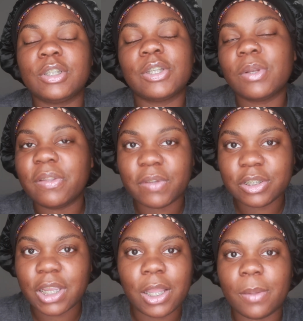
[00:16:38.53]
don't
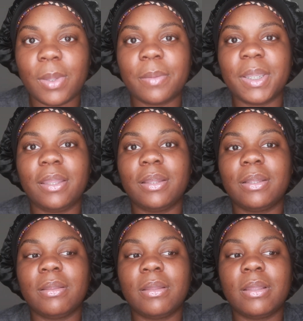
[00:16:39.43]
even check up on me.
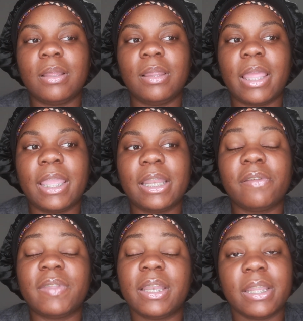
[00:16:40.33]
Like, and
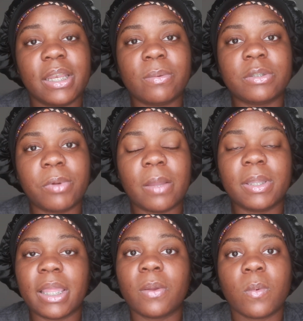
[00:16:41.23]
if they did, it was
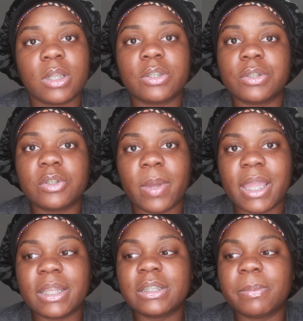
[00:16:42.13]
probably like once or
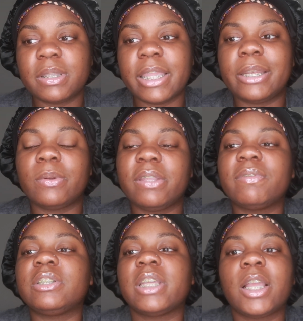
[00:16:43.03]
twice, but they don't
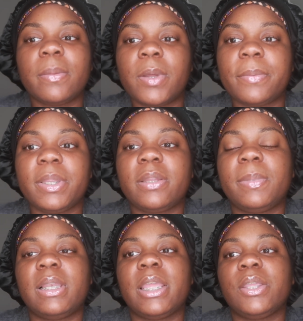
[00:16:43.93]
even check up on me to
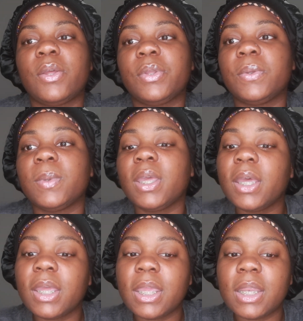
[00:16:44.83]
be like, yo, you
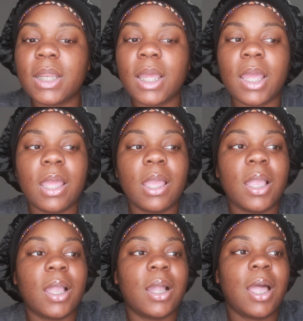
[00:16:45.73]
good?
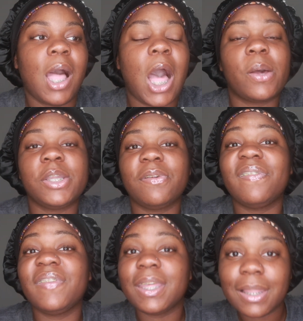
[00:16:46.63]
How are you
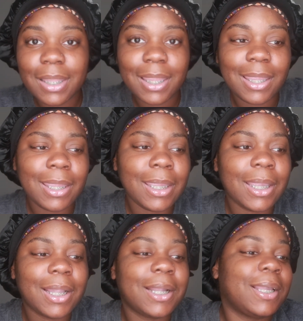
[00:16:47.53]
feeling?